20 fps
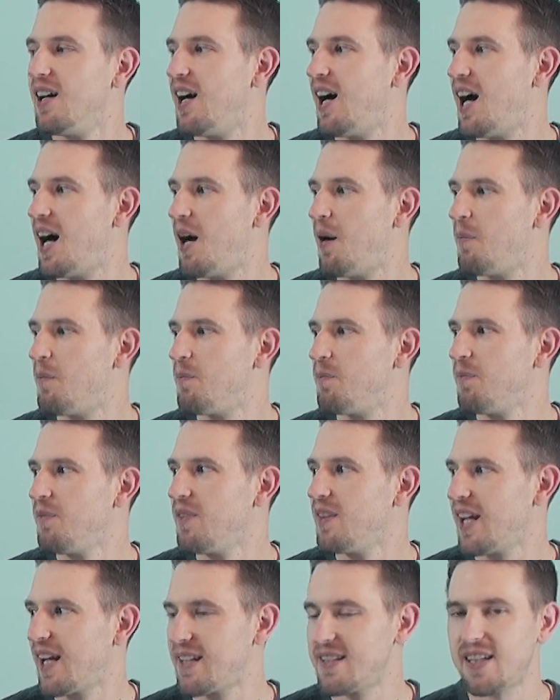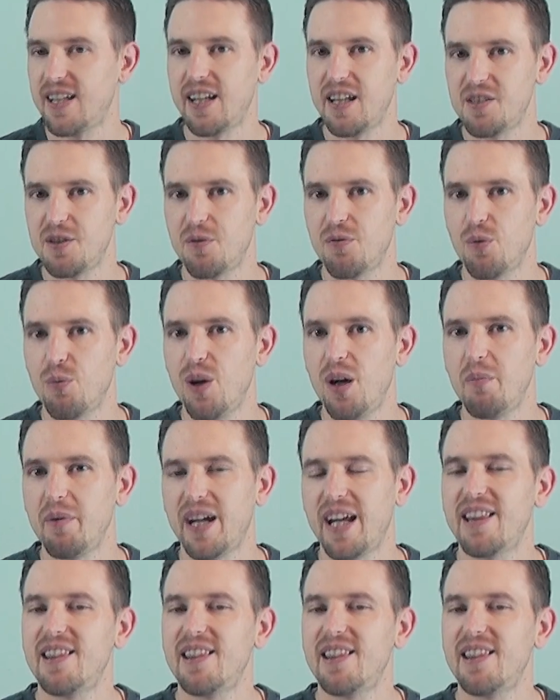like I said, it gets overwhelming.